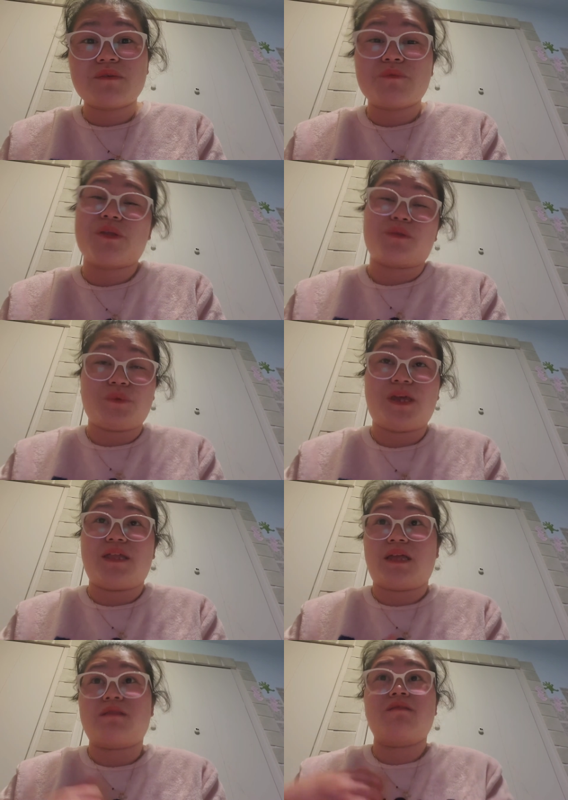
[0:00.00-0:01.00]
that we
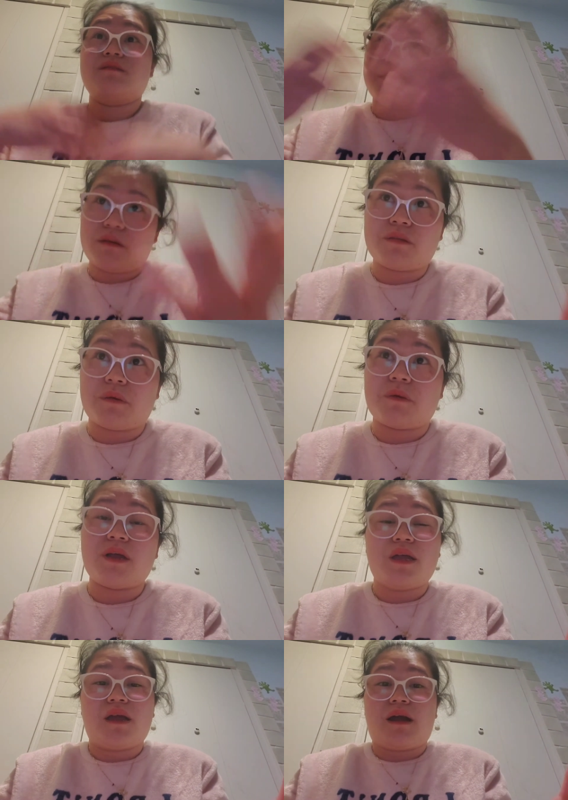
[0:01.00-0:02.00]
cannot, you know,
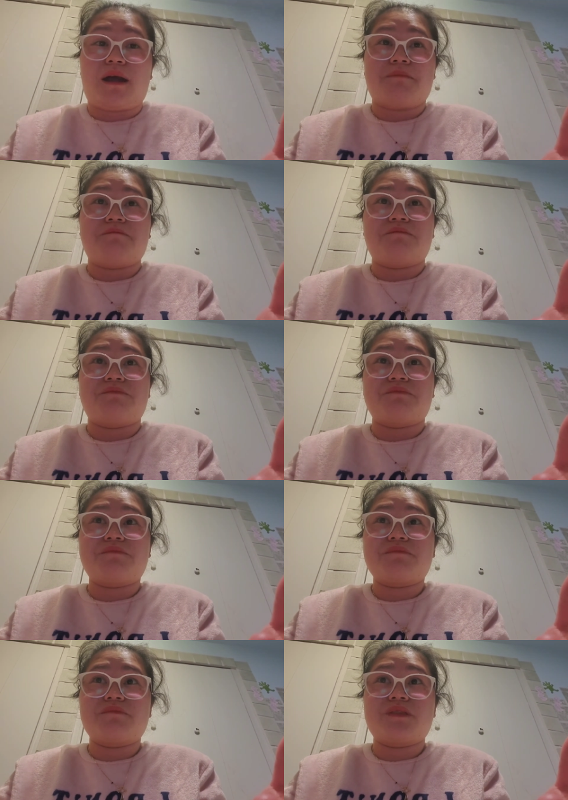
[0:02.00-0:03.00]
um,
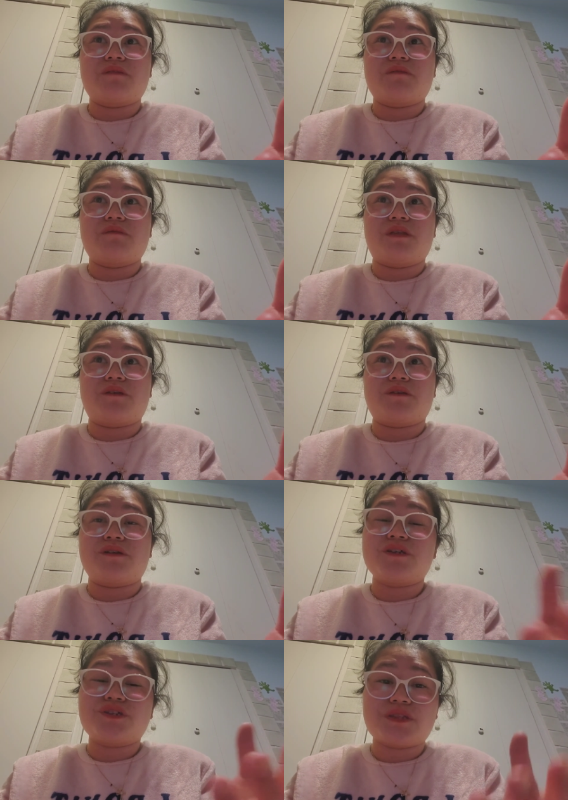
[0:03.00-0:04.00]

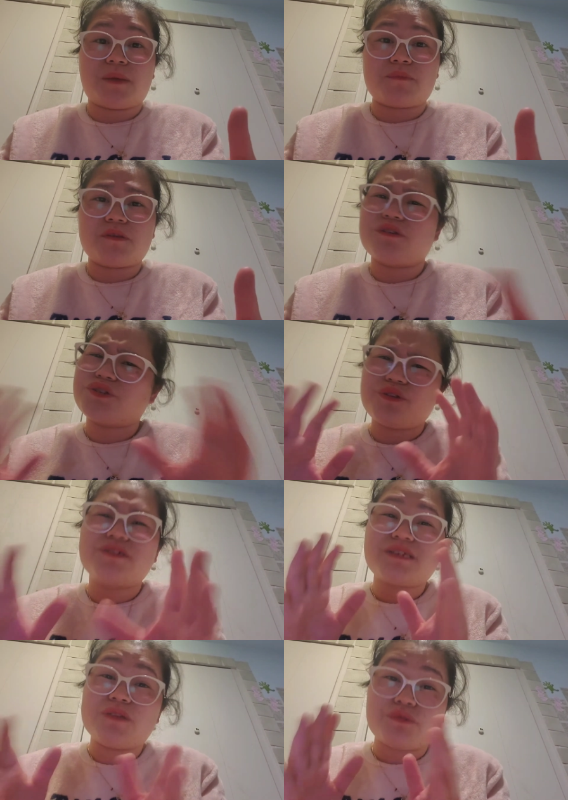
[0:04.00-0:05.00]
encourage them, because you'll
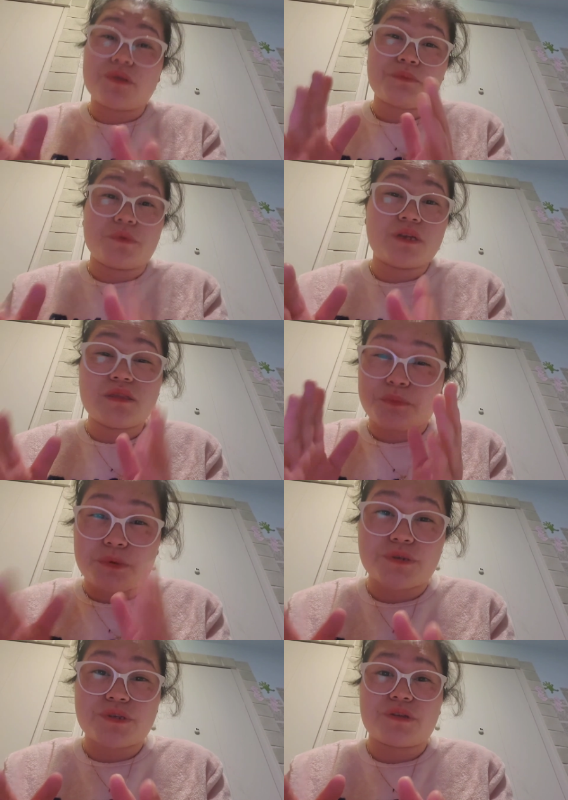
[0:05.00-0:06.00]
see to the in the
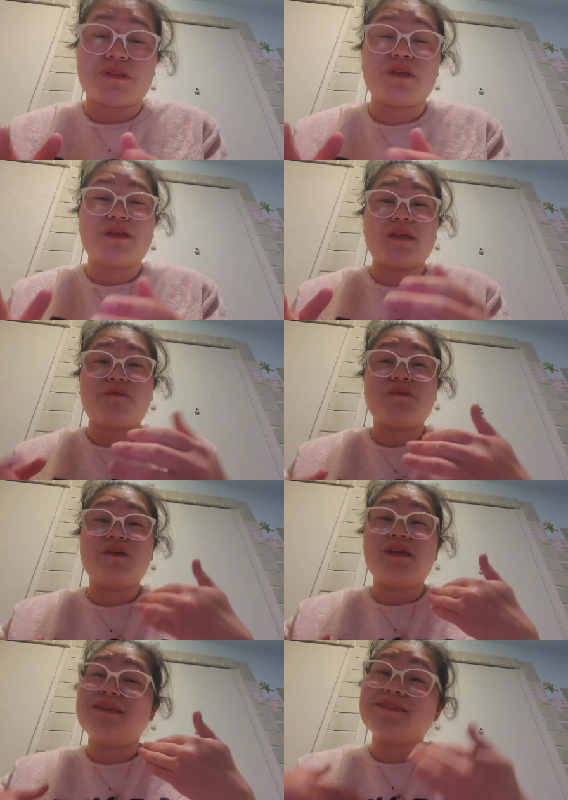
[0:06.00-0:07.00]
person if
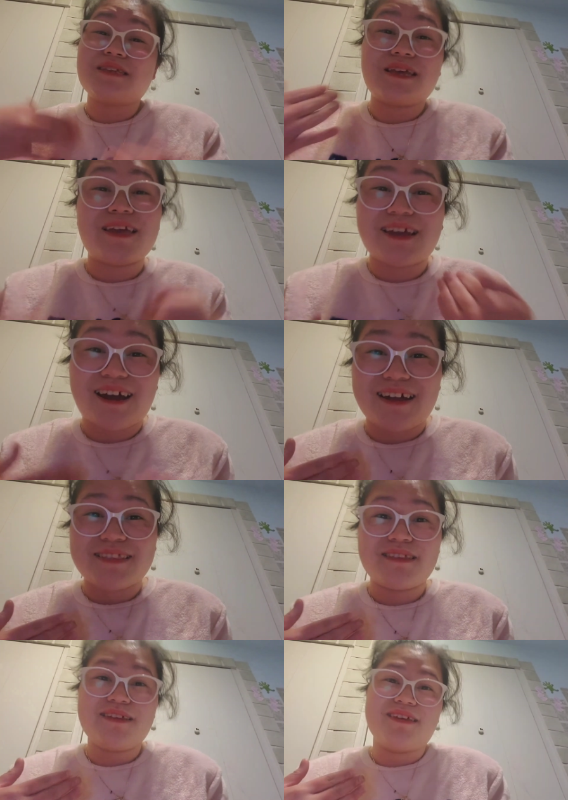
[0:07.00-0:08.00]
he is seeking God,
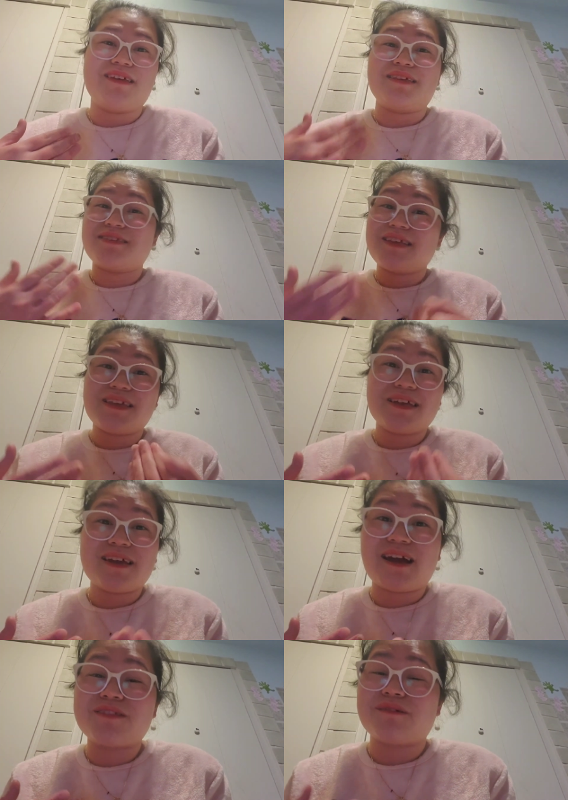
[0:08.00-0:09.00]
he's seeking
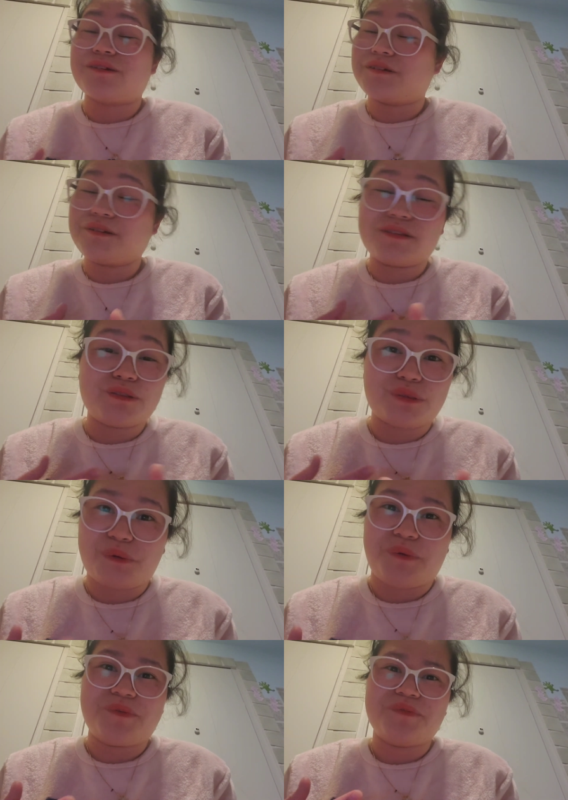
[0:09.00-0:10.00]
God or no.